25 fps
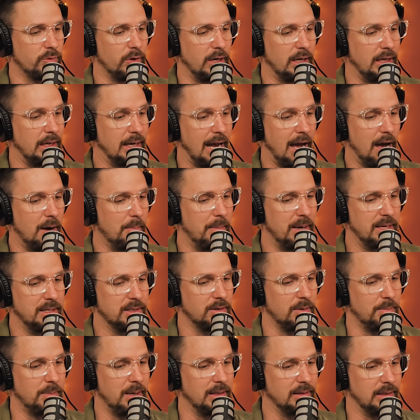freaking out,
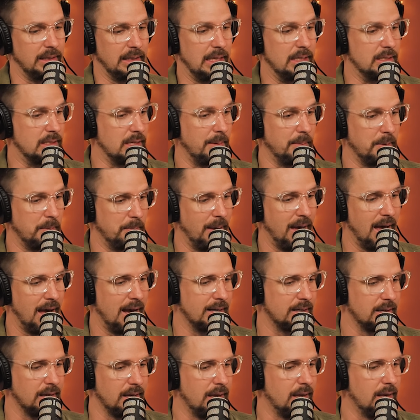basically being like, he's coming
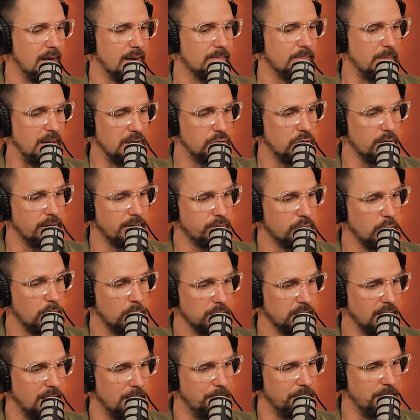back, but I shouldn't have
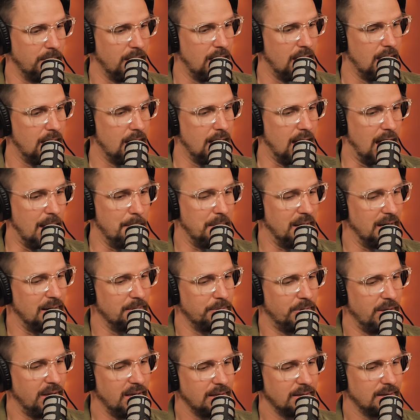told him. I made
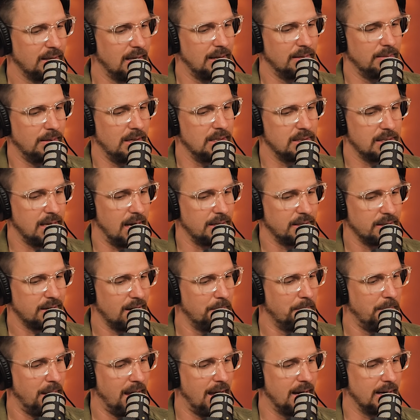him think that he's got to
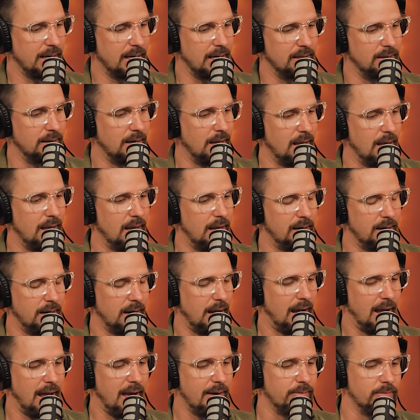come back, and
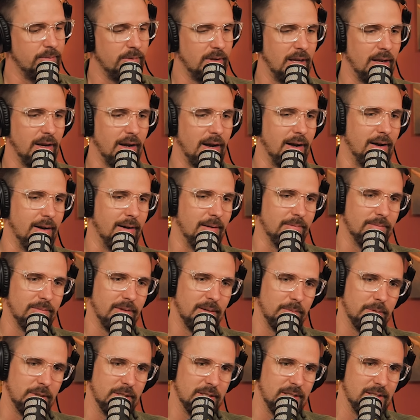I have
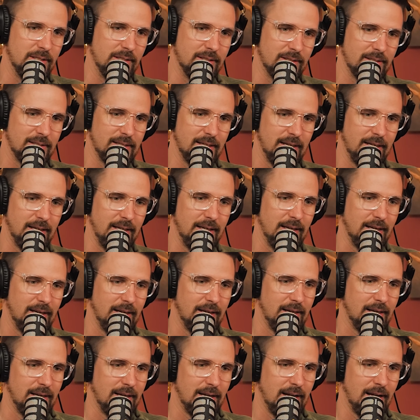like, what is he gonna say?
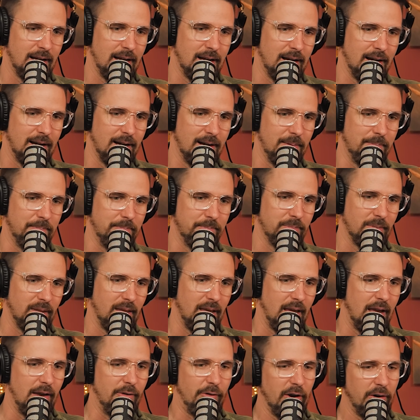
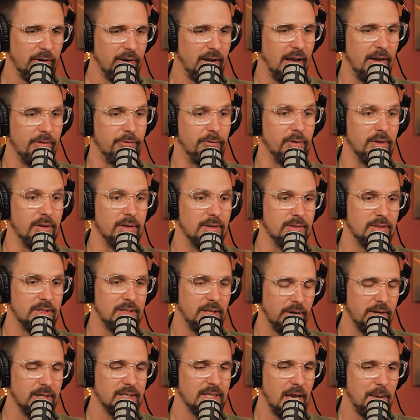If
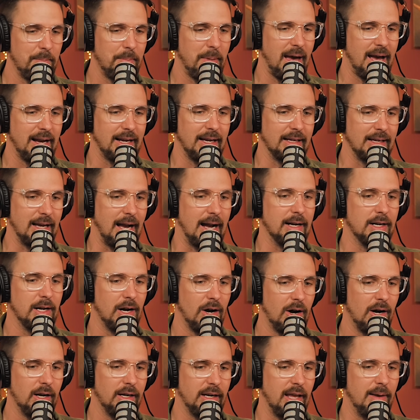Sirius came back and got
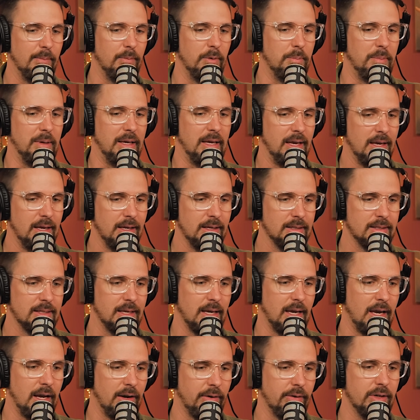caught, it would be
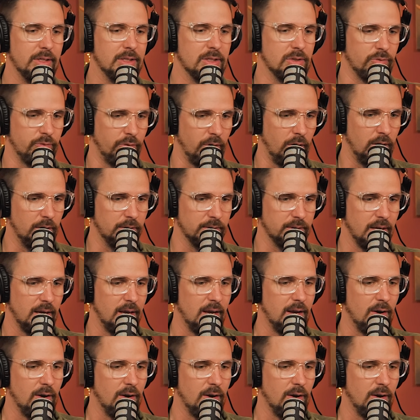Harry's fault.